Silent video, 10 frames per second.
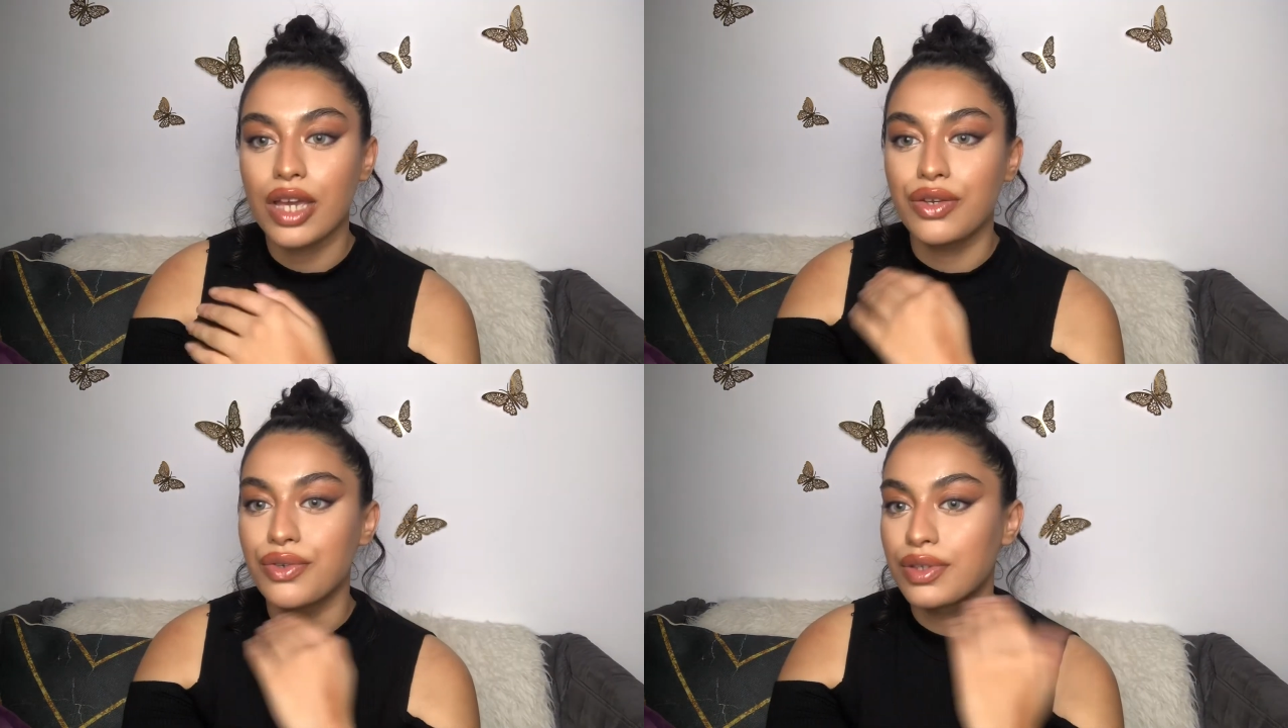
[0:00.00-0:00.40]

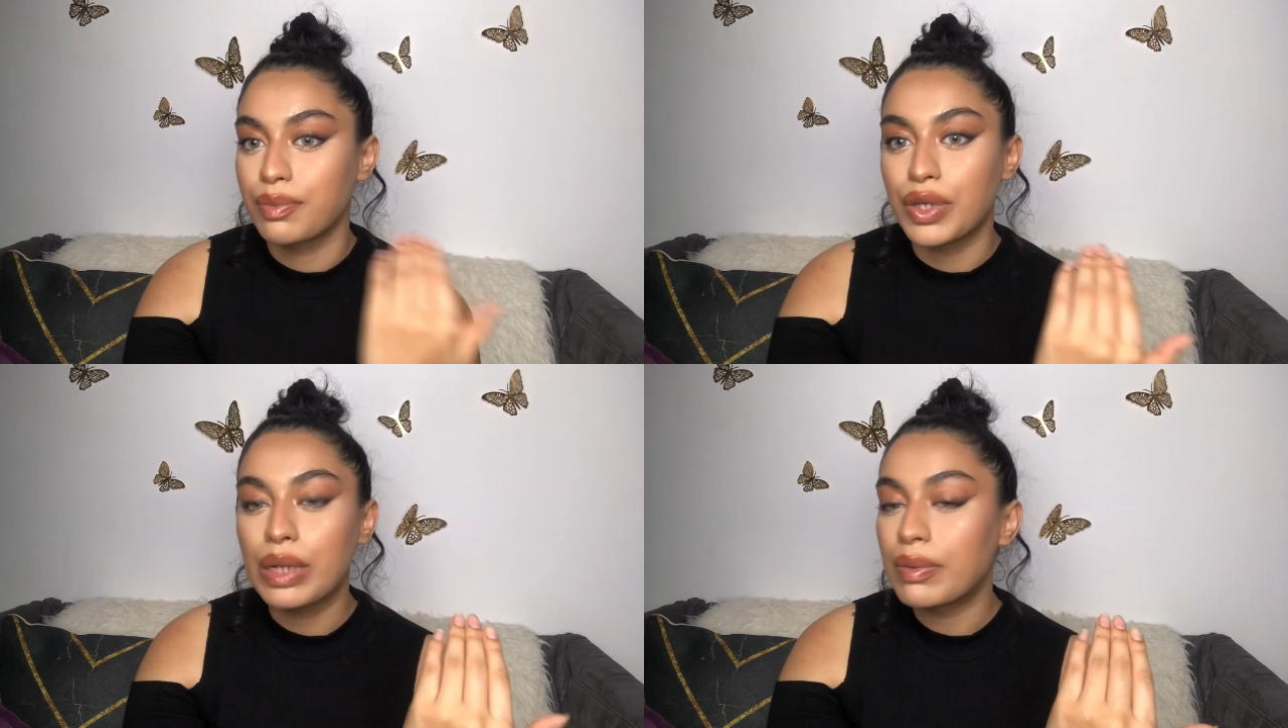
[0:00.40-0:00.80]
I use a
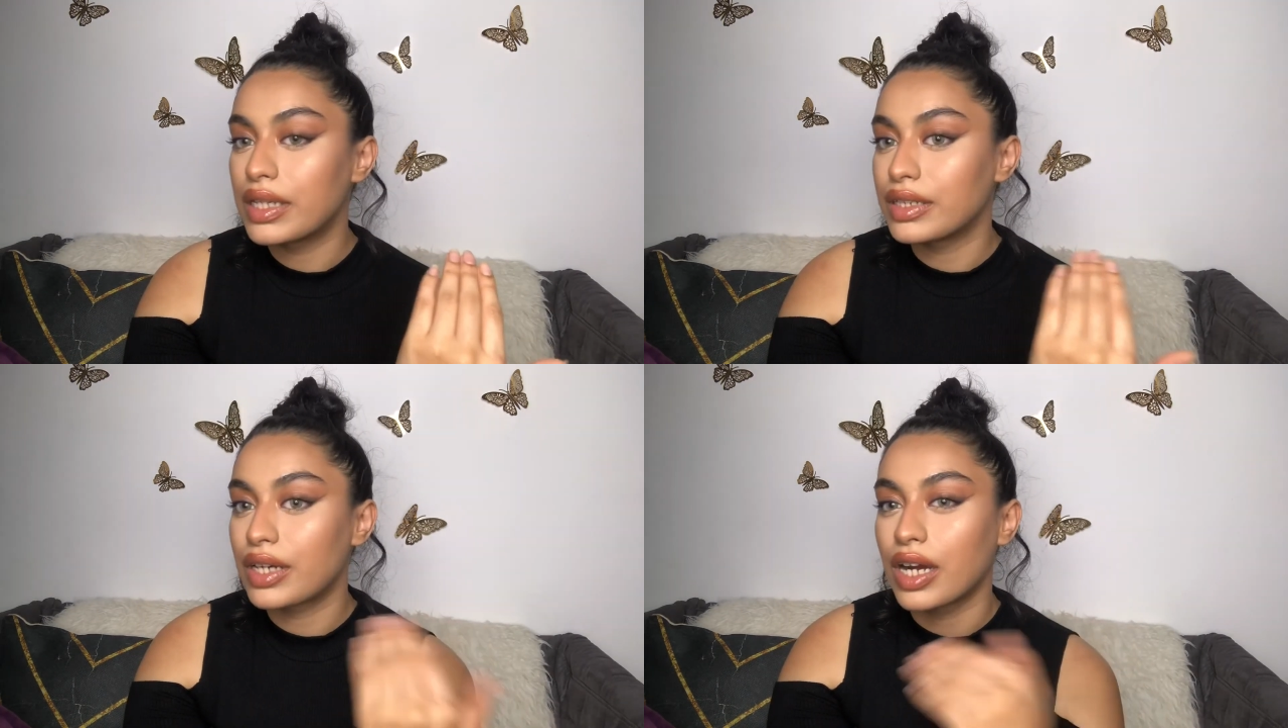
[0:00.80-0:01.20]
beauty
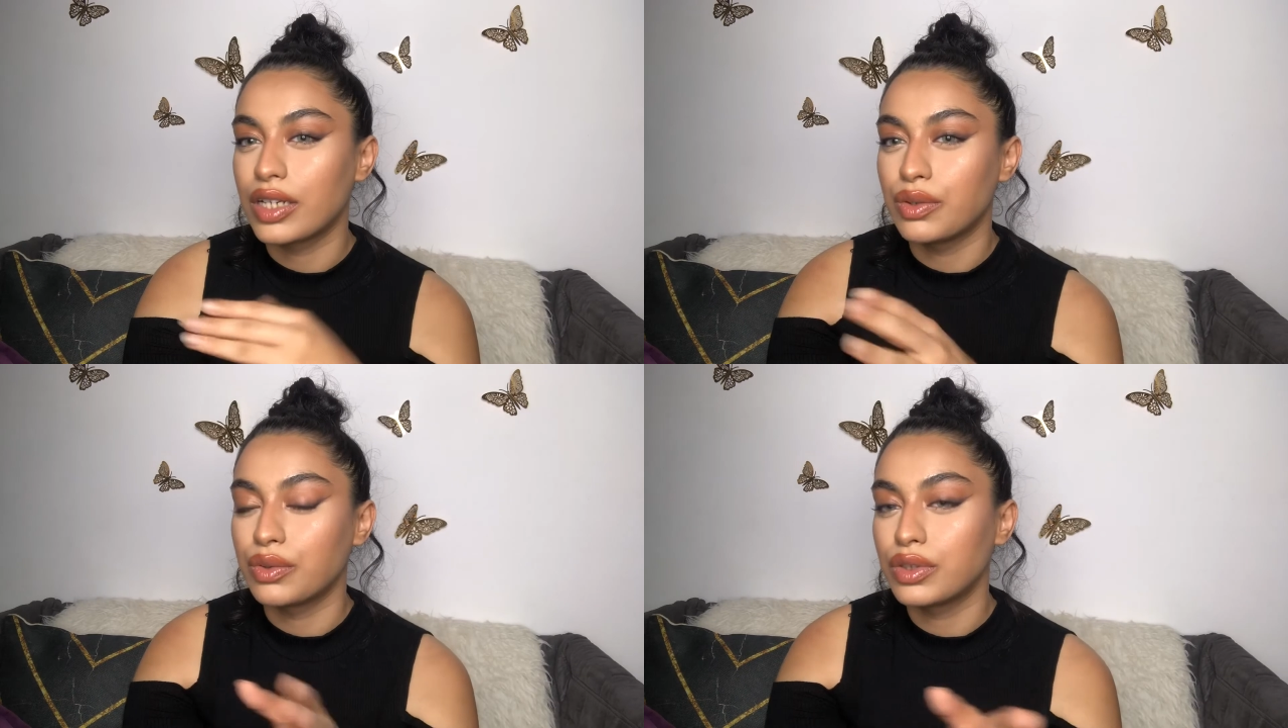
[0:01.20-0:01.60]
blender.
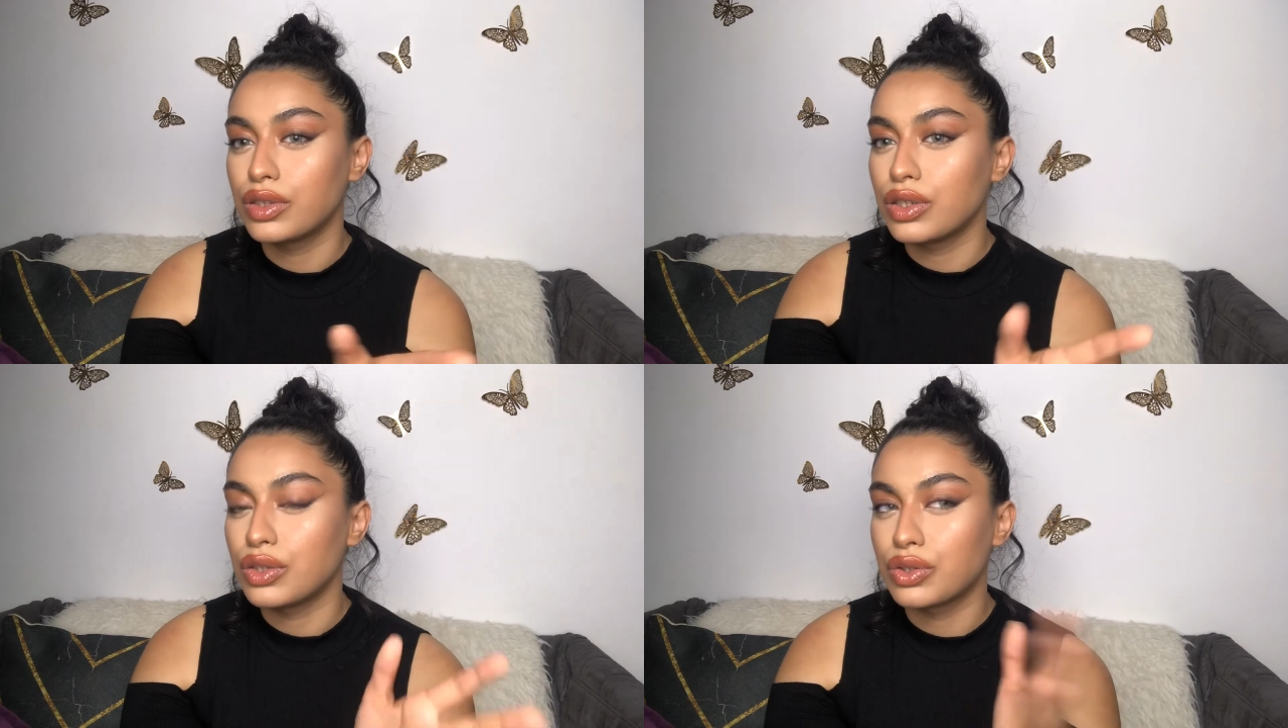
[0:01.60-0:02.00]
I don't
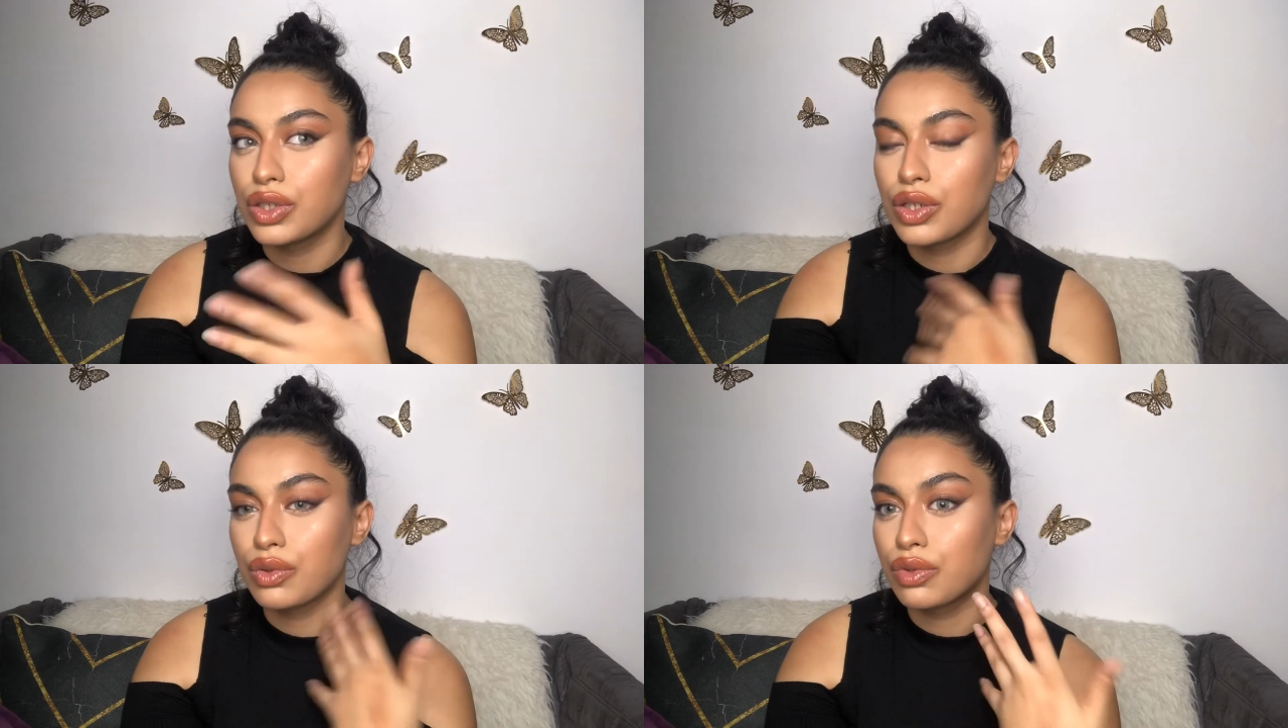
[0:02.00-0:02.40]

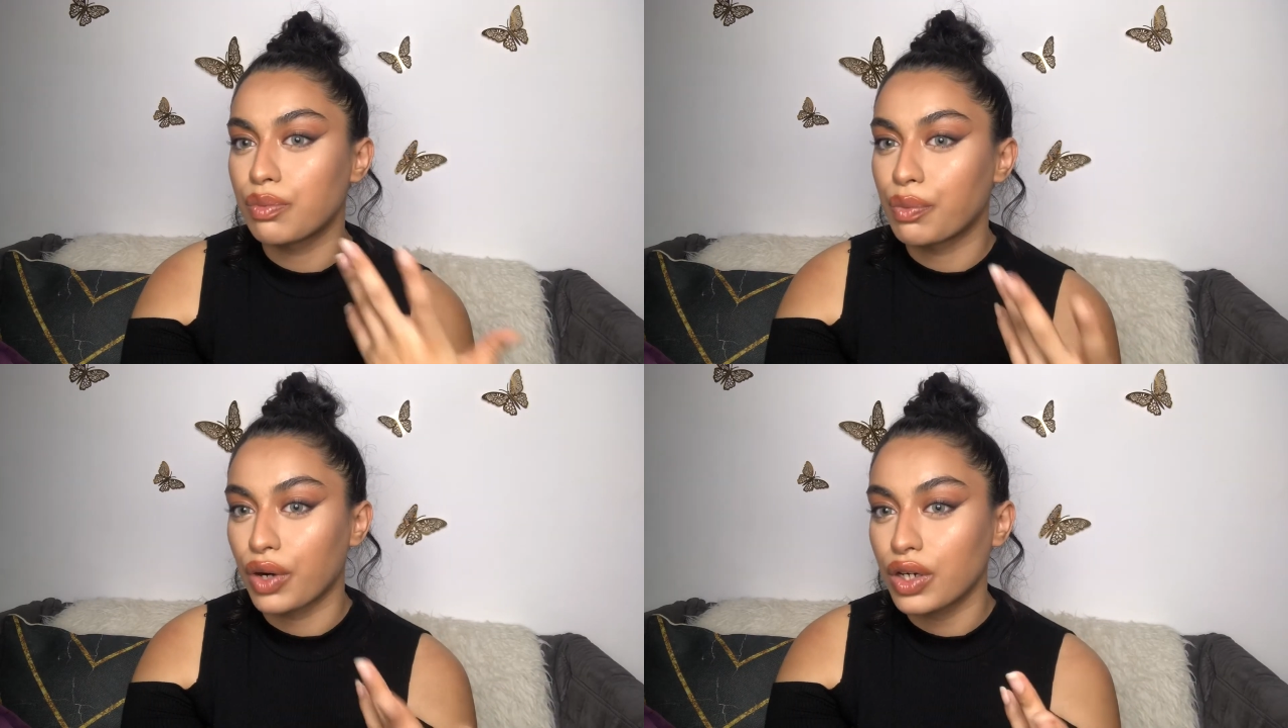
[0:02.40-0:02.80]
usually use
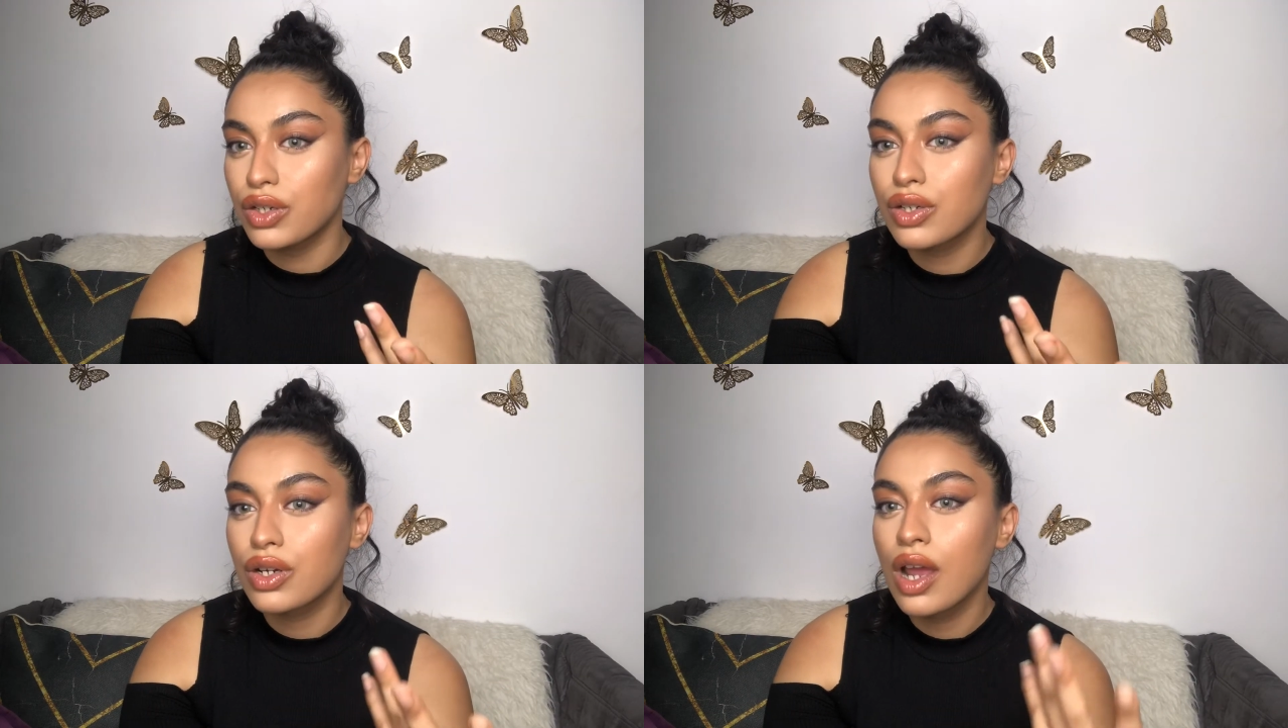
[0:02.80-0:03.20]

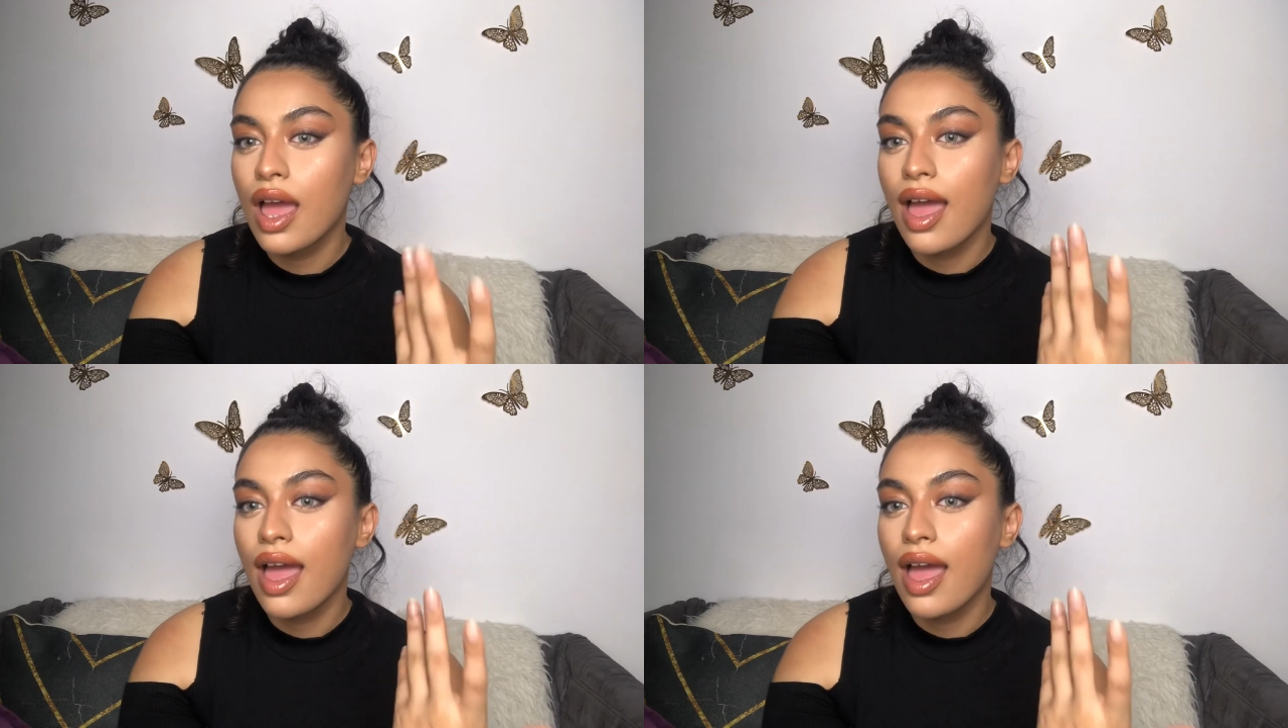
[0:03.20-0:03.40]
brush.